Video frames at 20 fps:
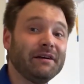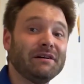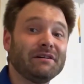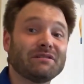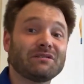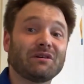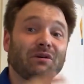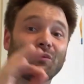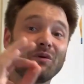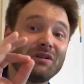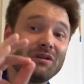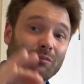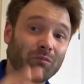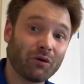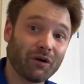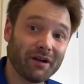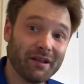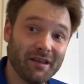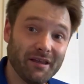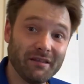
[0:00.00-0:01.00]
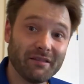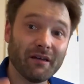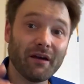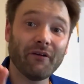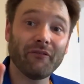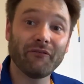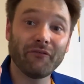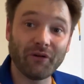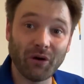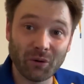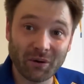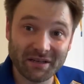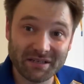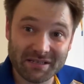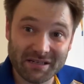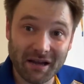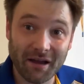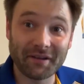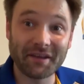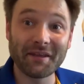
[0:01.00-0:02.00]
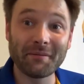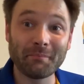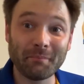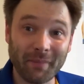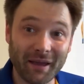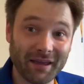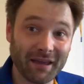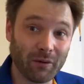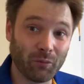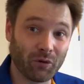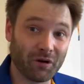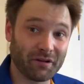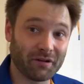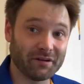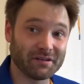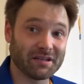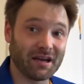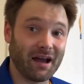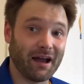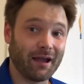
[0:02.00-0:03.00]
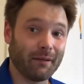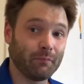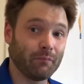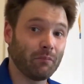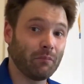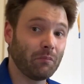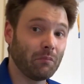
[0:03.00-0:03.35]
So when you breathe, focus on it, make it worth your time.